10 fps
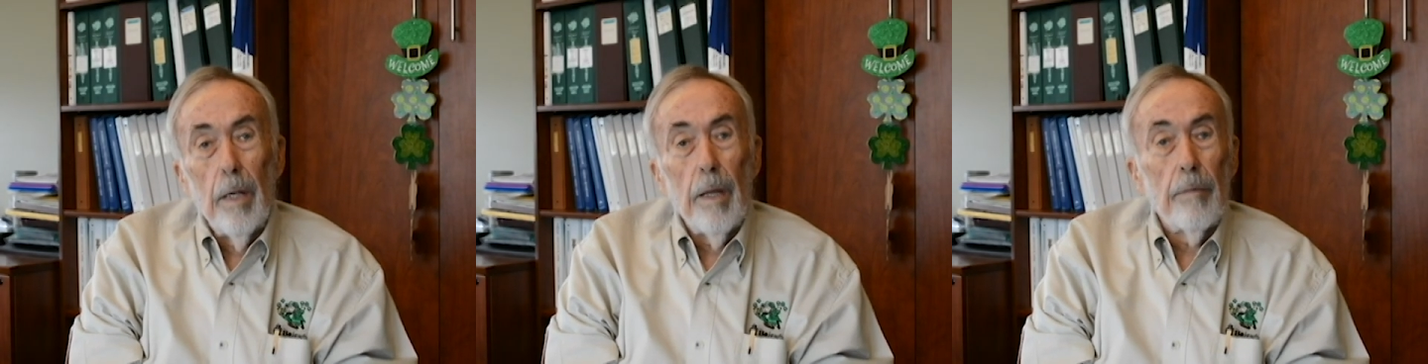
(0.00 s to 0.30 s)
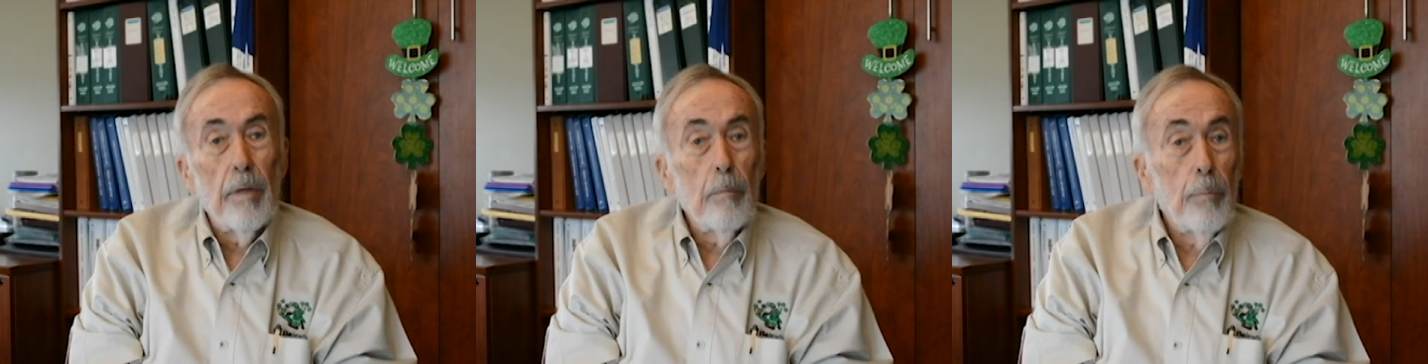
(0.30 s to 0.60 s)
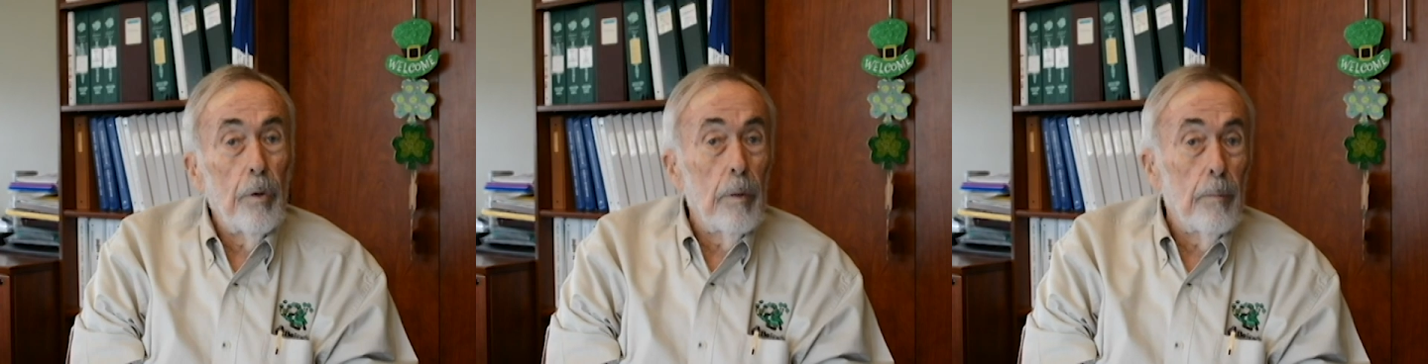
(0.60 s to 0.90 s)
and then
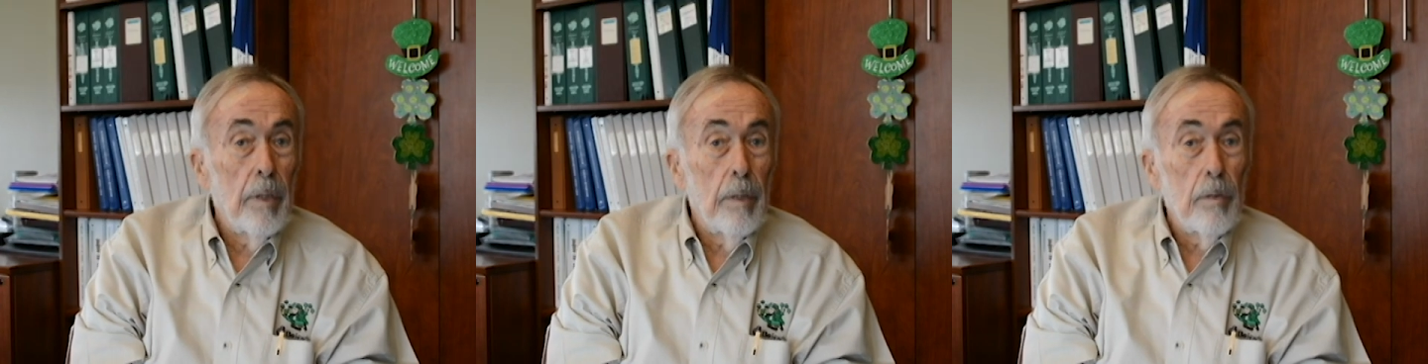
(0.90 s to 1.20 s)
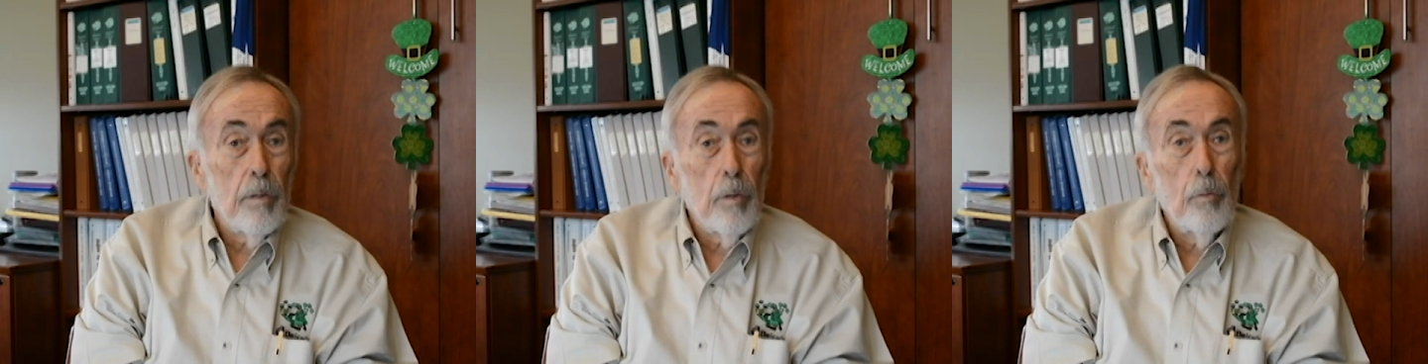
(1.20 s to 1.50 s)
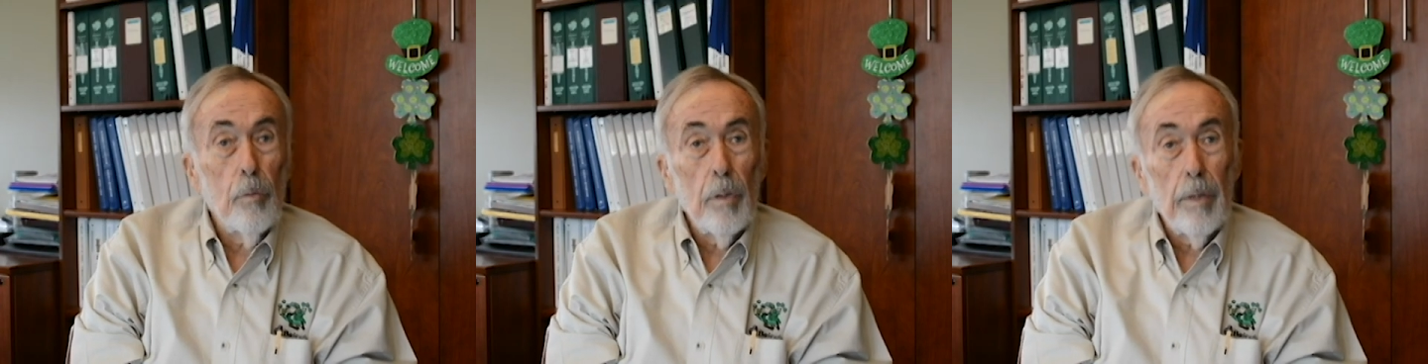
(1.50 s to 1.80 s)
put them in the
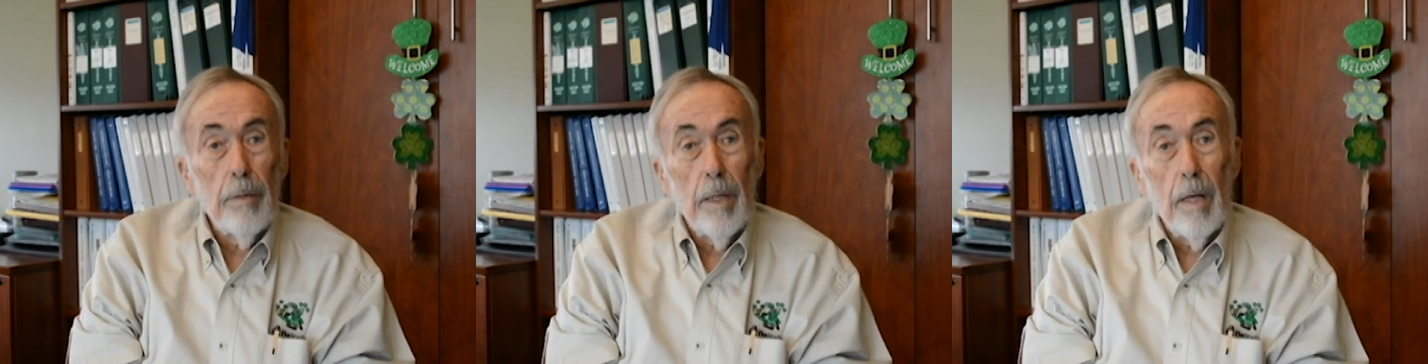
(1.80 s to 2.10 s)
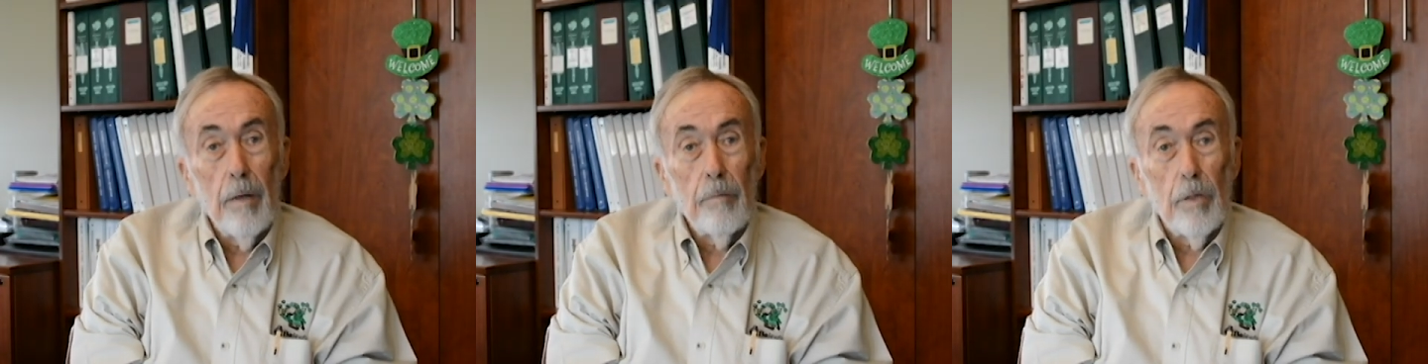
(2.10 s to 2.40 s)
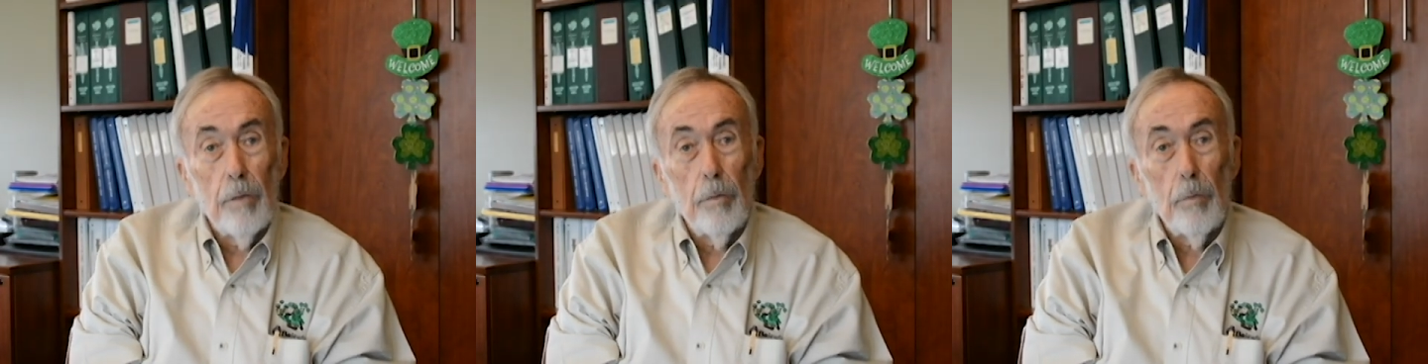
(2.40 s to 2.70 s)
school in the
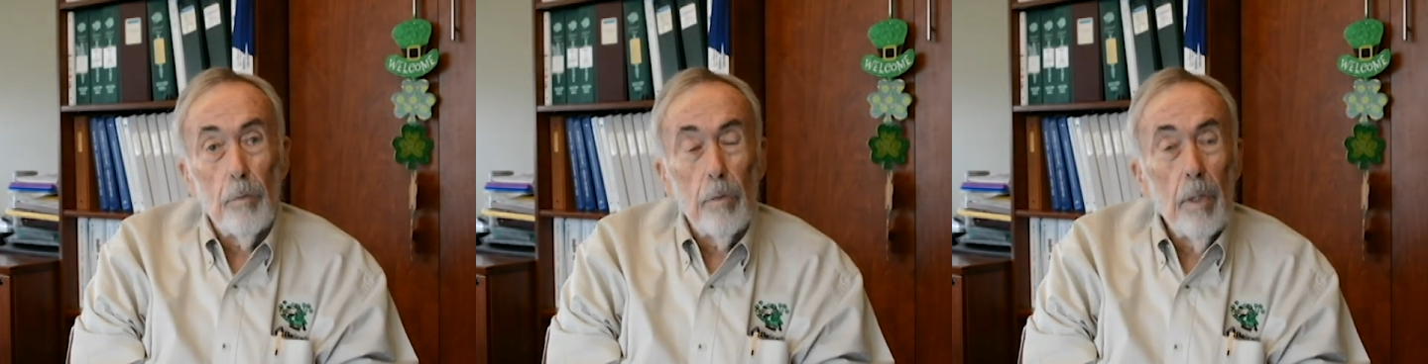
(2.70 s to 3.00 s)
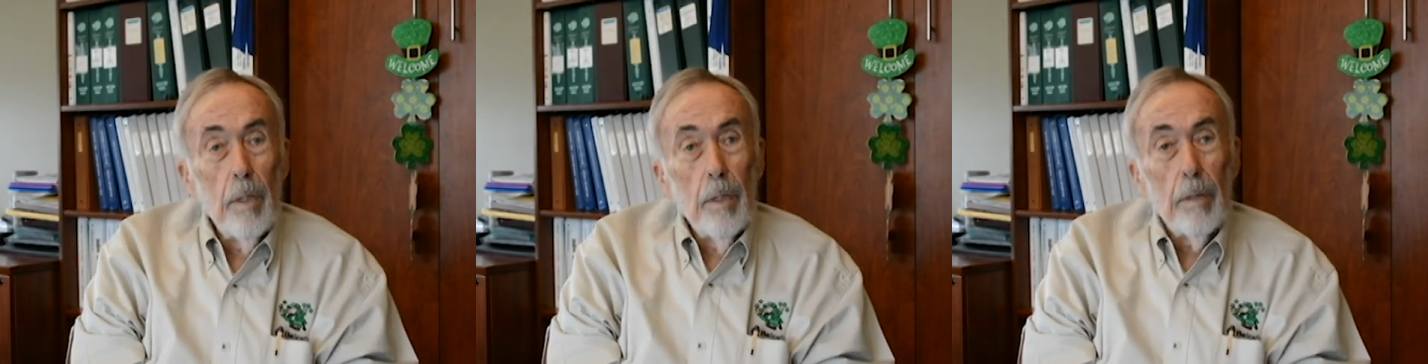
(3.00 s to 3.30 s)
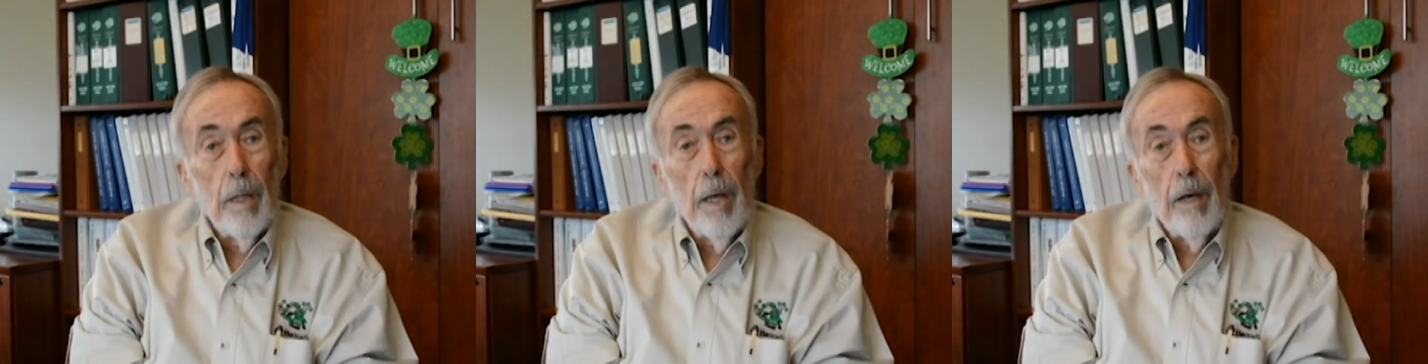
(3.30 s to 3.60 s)
afternoon
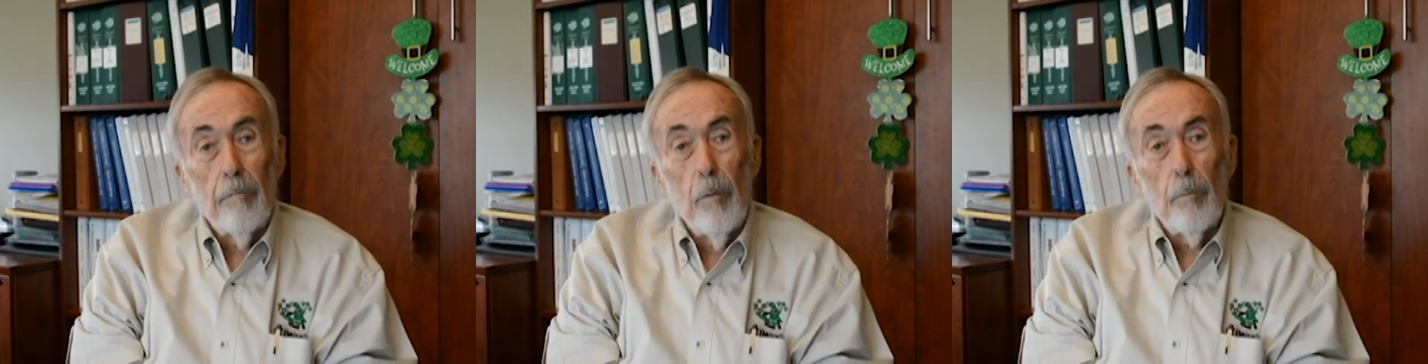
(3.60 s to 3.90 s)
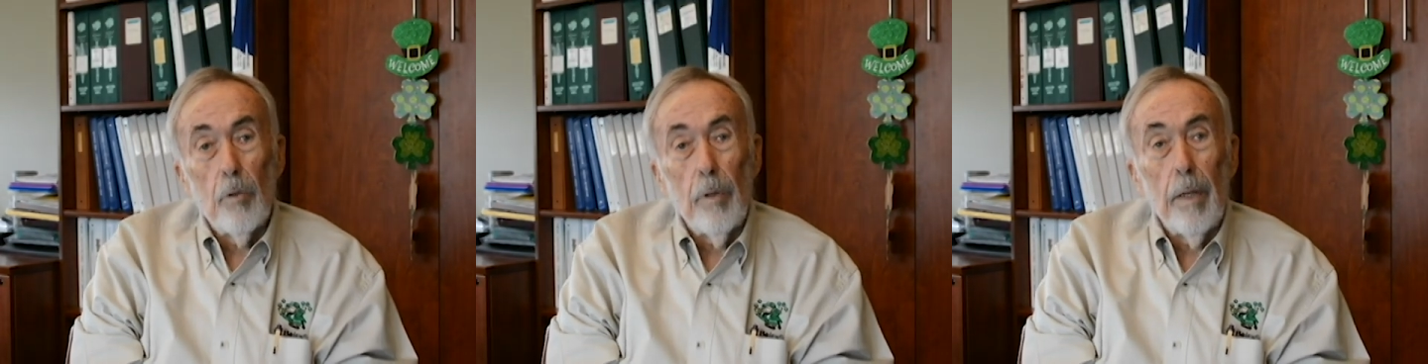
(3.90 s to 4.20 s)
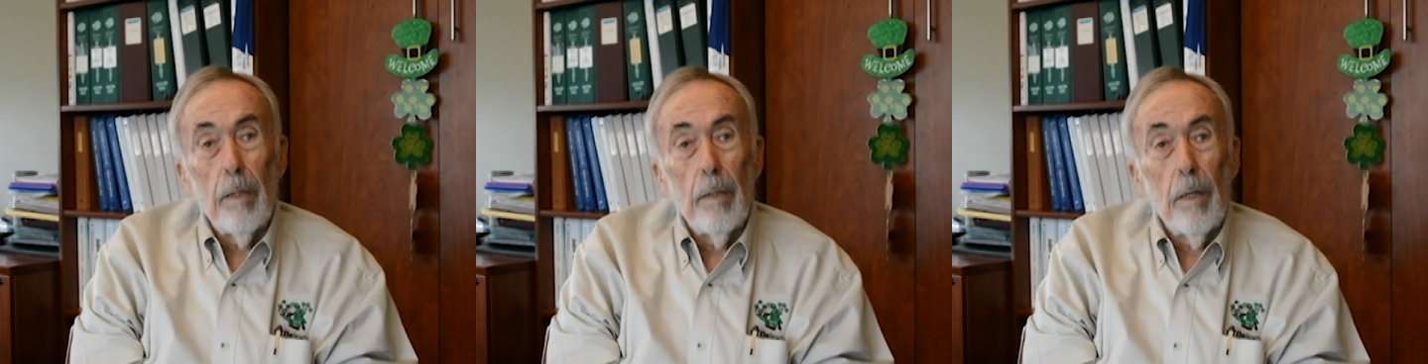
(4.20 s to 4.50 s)
to have them
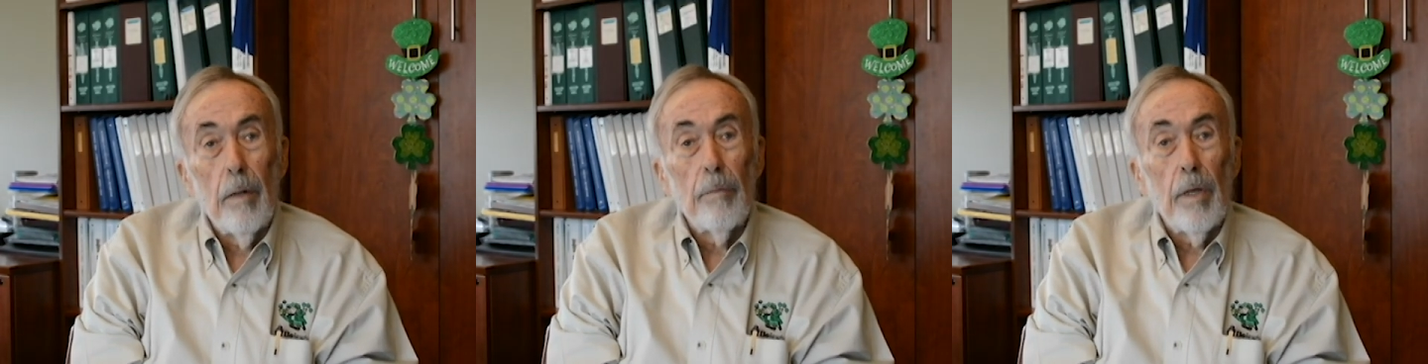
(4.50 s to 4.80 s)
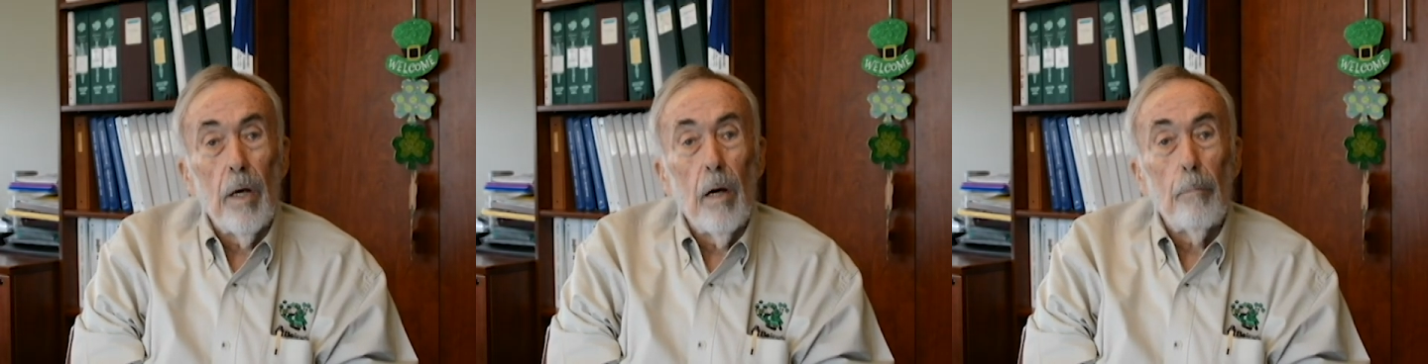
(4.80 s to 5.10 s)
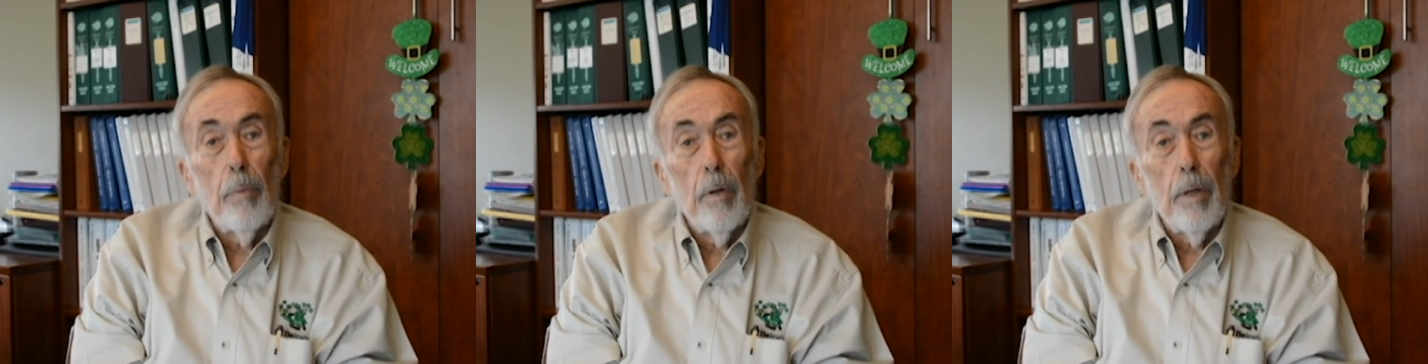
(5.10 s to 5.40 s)
train on the
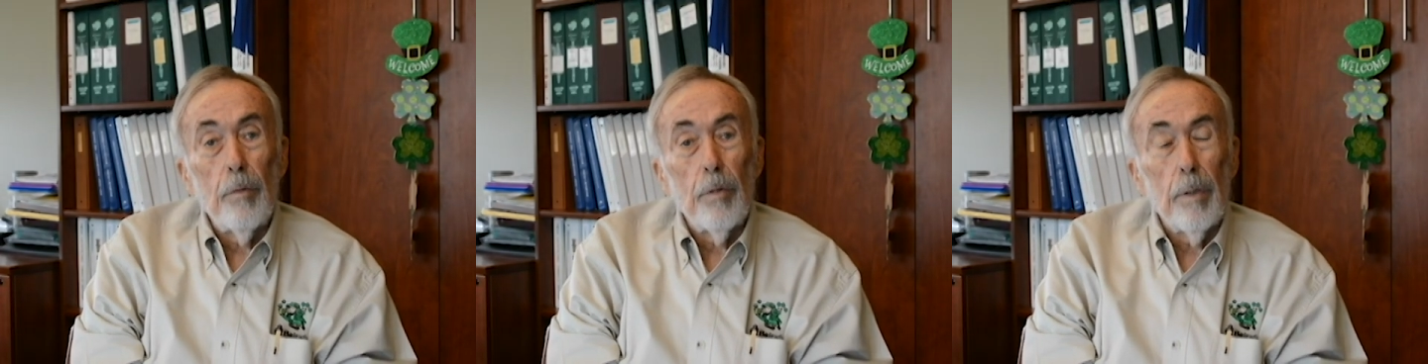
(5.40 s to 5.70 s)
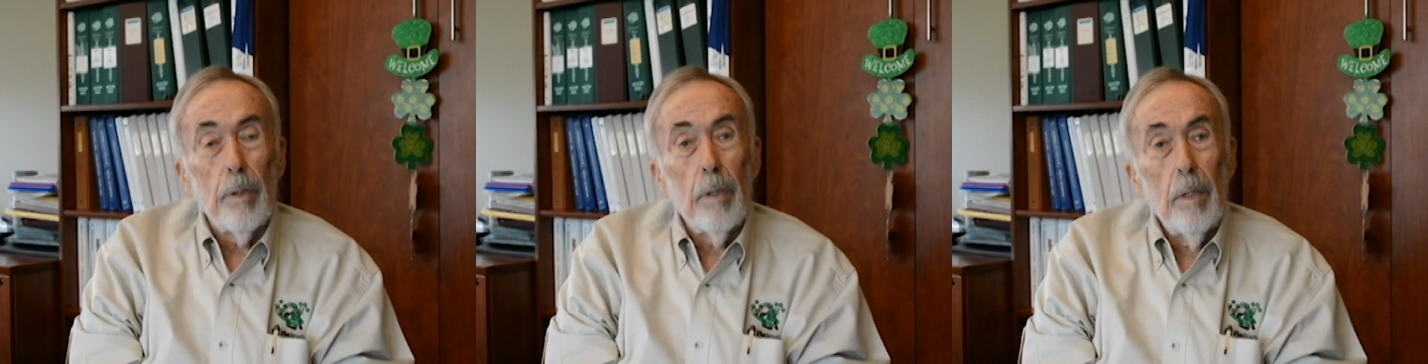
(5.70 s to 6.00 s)
operation